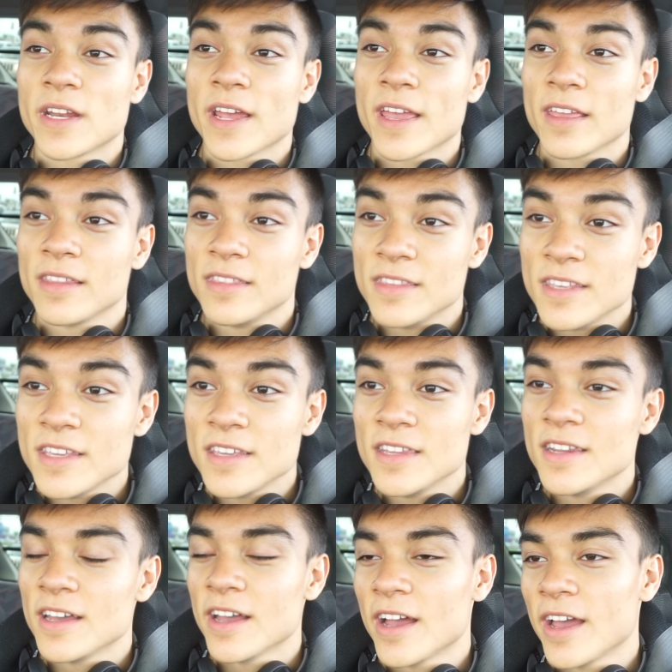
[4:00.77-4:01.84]
I
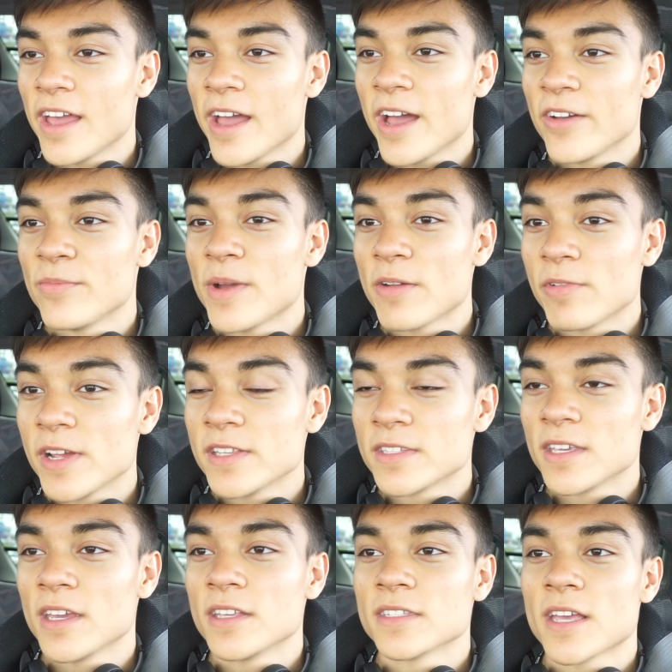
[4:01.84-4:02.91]
need. I have my rice
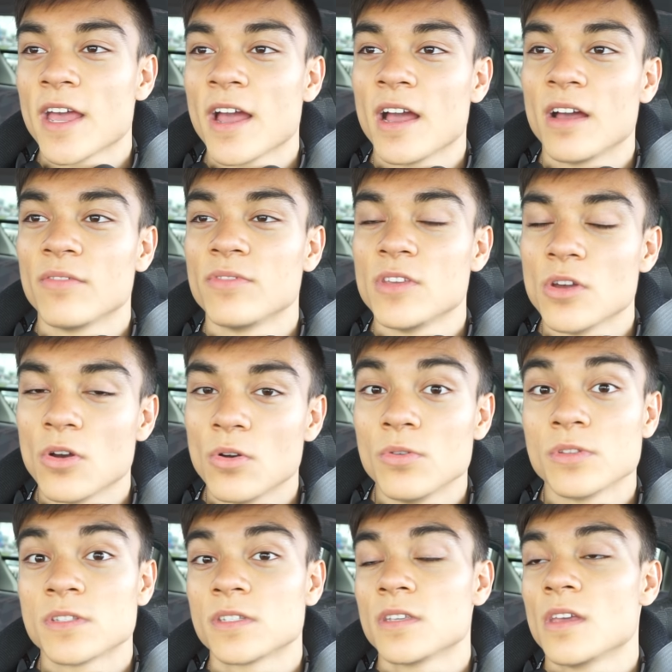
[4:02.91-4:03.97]
cakes, I have the
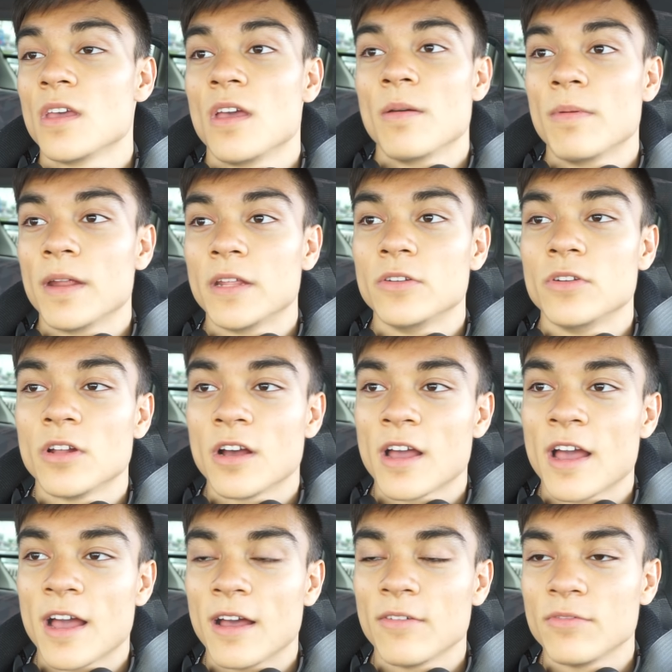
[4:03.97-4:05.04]
oats, but I do not
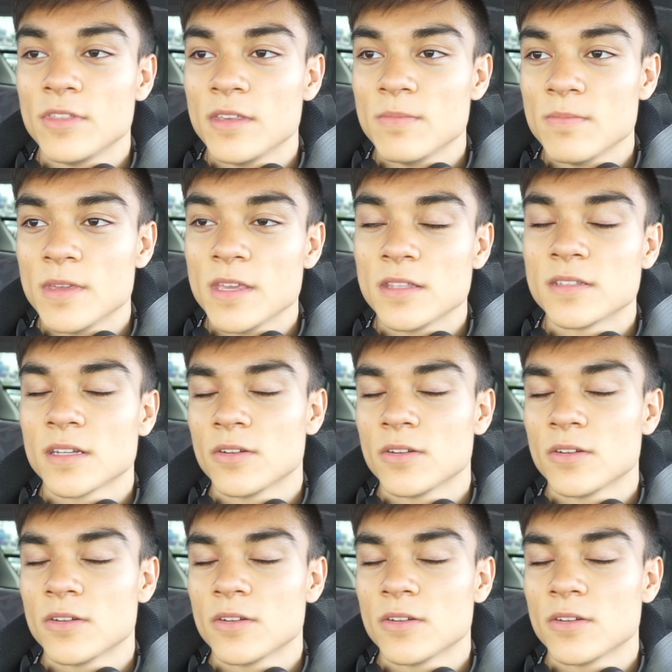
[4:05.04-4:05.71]
have the meats.